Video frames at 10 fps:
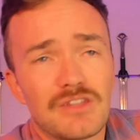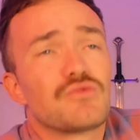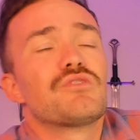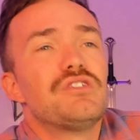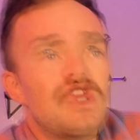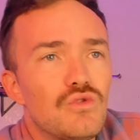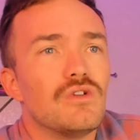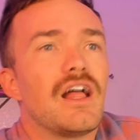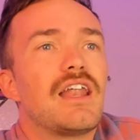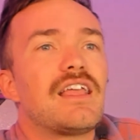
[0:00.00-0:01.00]
That's really
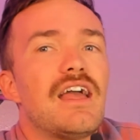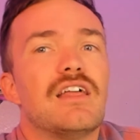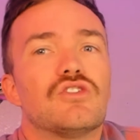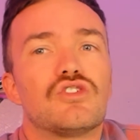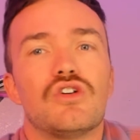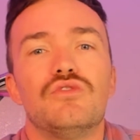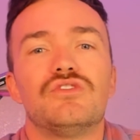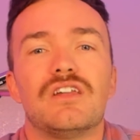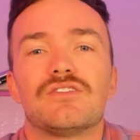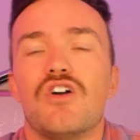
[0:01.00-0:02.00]
cool. And again, it
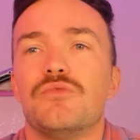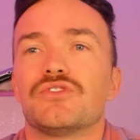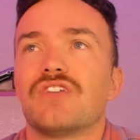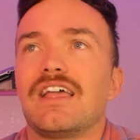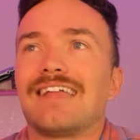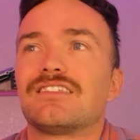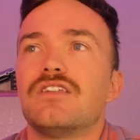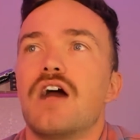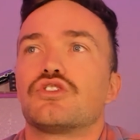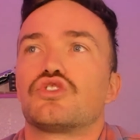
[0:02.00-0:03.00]
shows that it's almost like it's
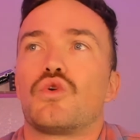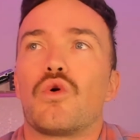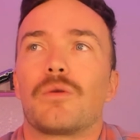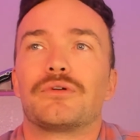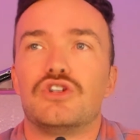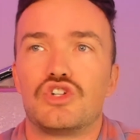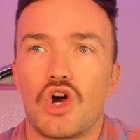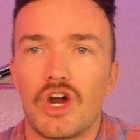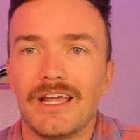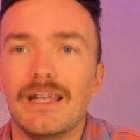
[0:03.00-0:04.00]
not just corporate
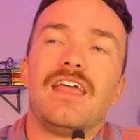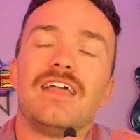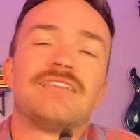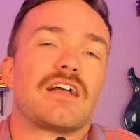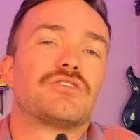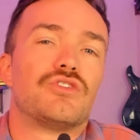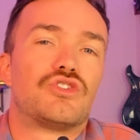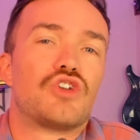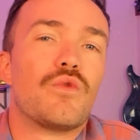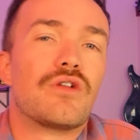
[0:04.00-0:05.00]
jargon. It's actually the
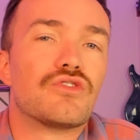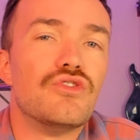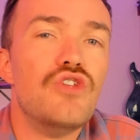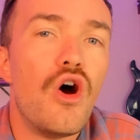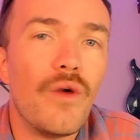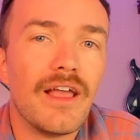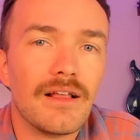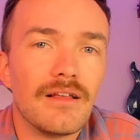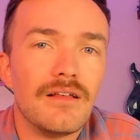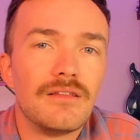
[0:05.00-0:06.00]
showrunners
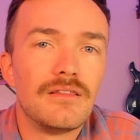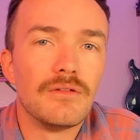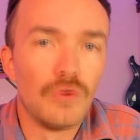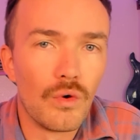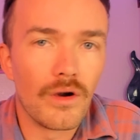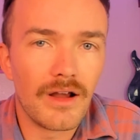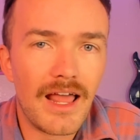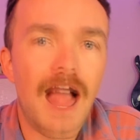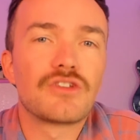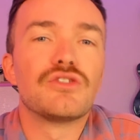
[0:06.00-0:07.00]
knowing the lore
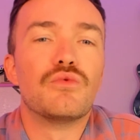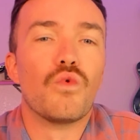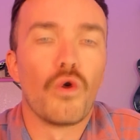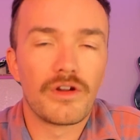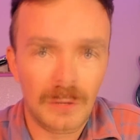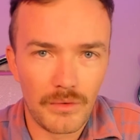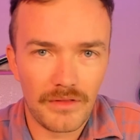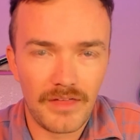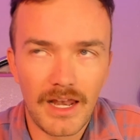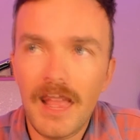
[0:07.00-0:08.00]
and actually working
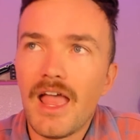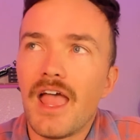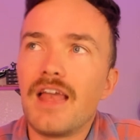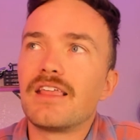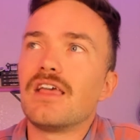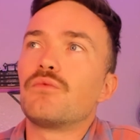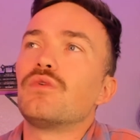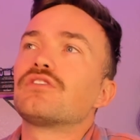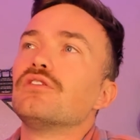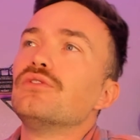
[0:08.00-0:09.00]
with it. And again,
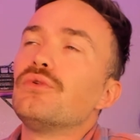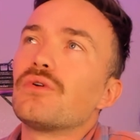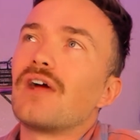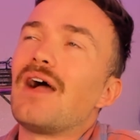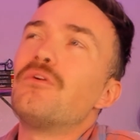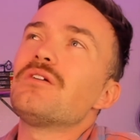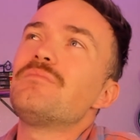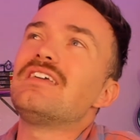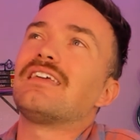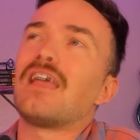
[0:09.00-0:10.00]
with the lore, I want to
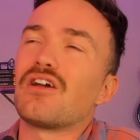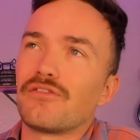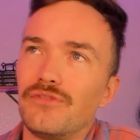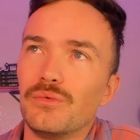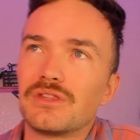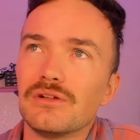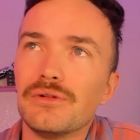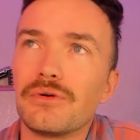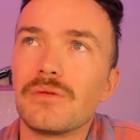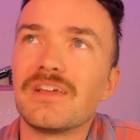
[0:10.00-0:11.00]
be careful with the
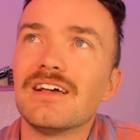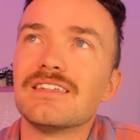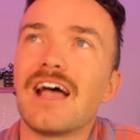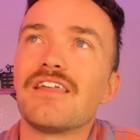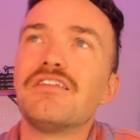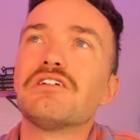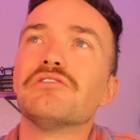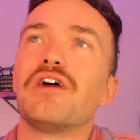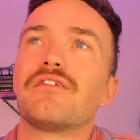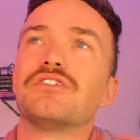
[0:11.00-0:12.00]
lore, because I think a
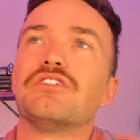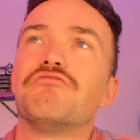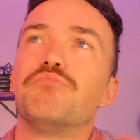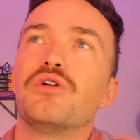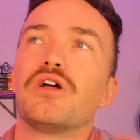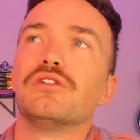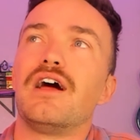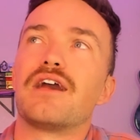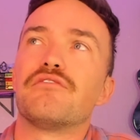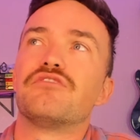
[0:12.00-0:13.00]
lot of us have put a
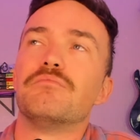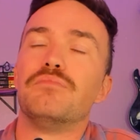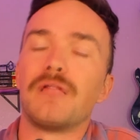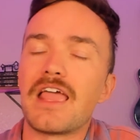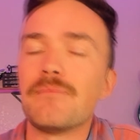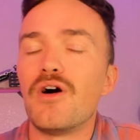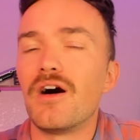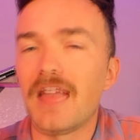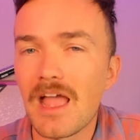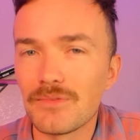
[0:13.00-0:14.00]
lot of the blame
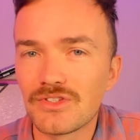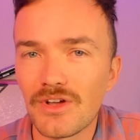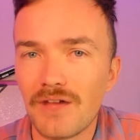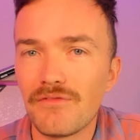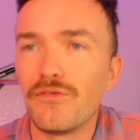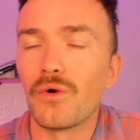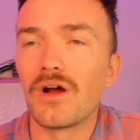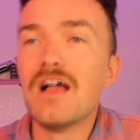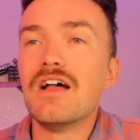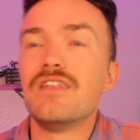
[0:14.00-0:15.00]
on Amazon
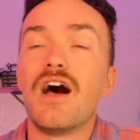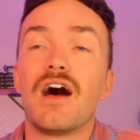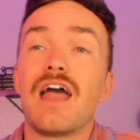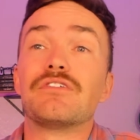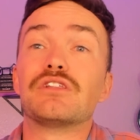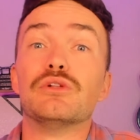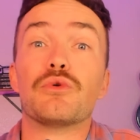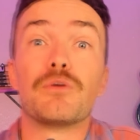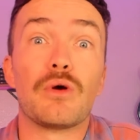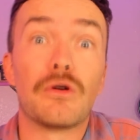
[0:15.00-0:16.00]
for not having the
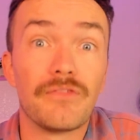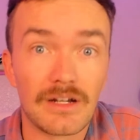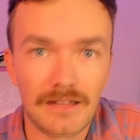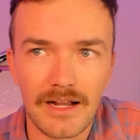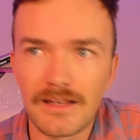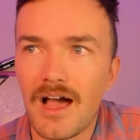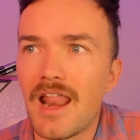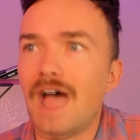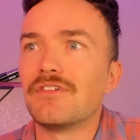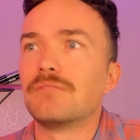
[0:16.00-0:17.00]
lore perfect, like
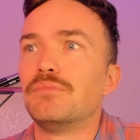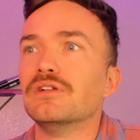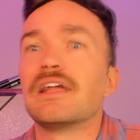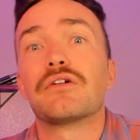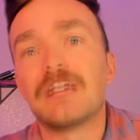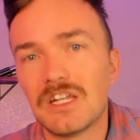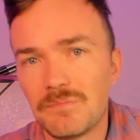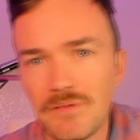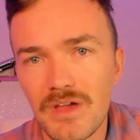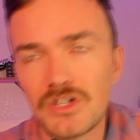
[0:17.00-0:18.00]
not having Balerion to
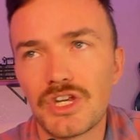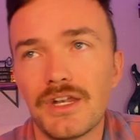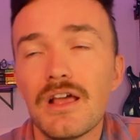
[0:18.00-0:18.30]
be mentioned.